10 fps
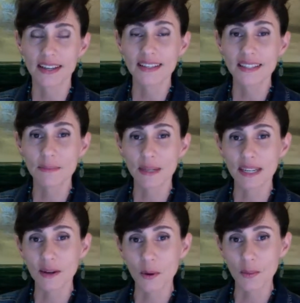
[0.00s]

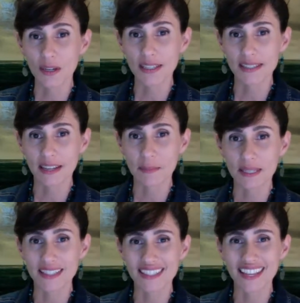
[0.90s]
submitting homework
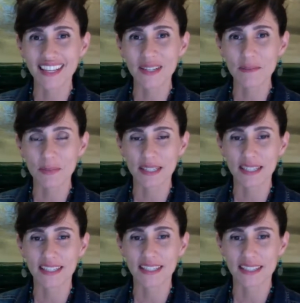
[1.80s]
assignments, and
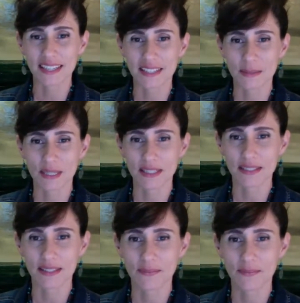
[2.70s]
completing assessments.